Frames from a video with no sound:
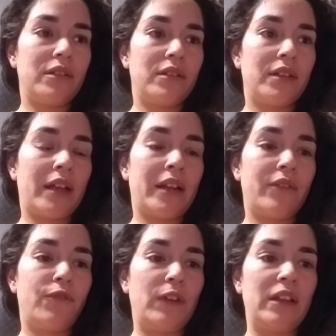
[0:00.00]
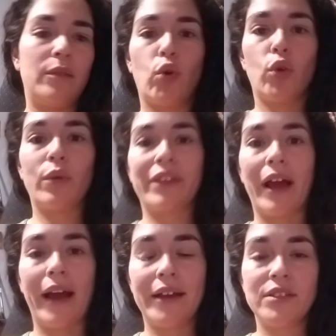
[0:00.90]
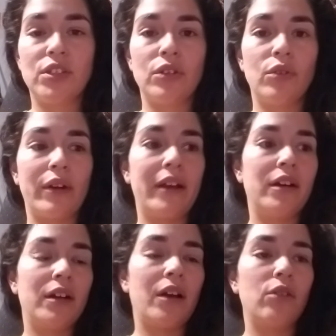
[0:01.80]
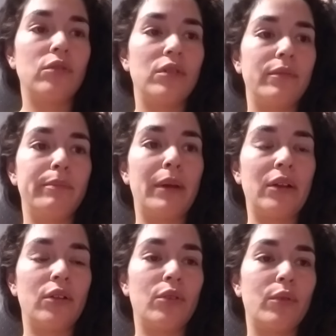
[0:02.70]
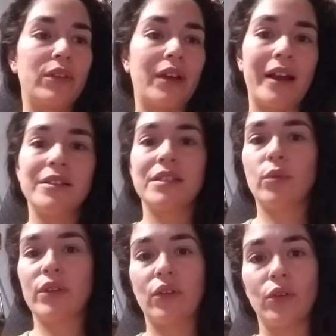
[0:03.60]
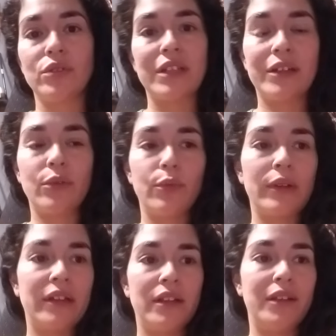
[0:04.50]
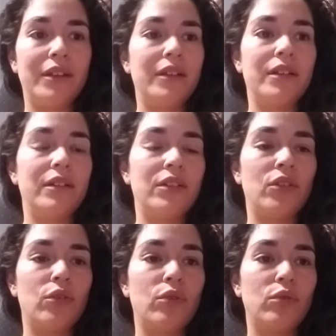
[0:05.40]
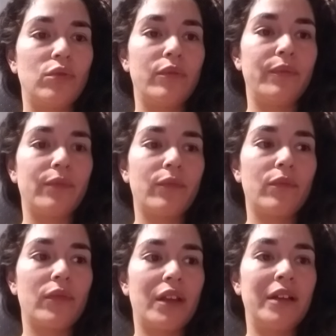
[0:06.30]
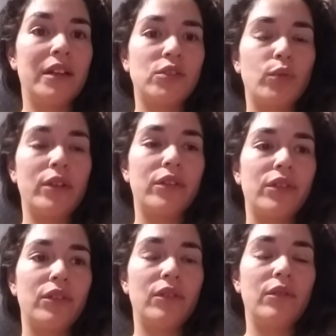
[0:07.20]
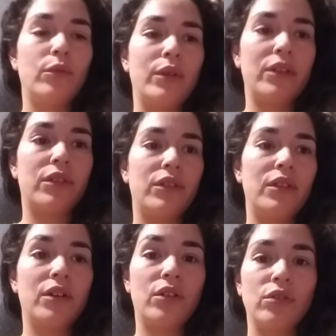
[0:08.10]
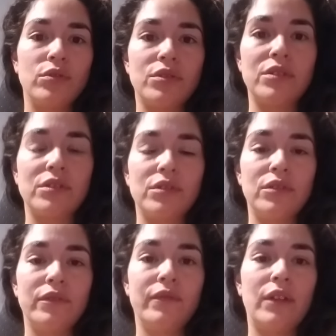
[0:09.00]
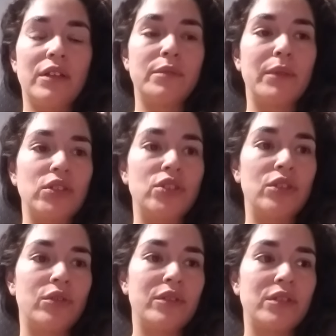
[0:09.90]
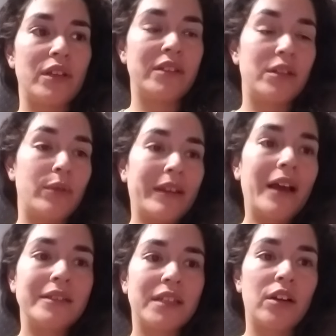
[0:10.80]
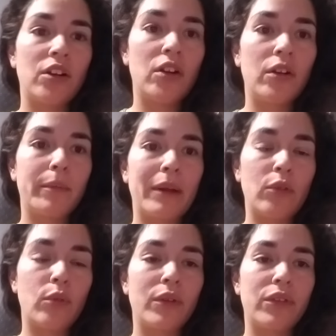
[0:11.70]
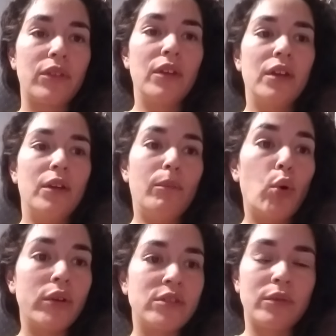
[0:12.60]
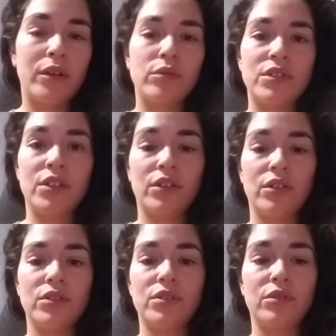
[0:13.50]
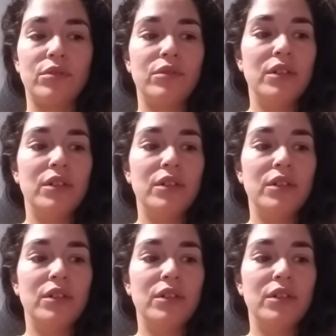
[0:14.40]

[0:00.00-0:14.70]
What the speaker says: I fit in more with guys, you know. I hung out better with guys than with girls. I didn't really, you know, connect with young girls as much, you know, as I did with guys. I got along better with boys when I was younger, so,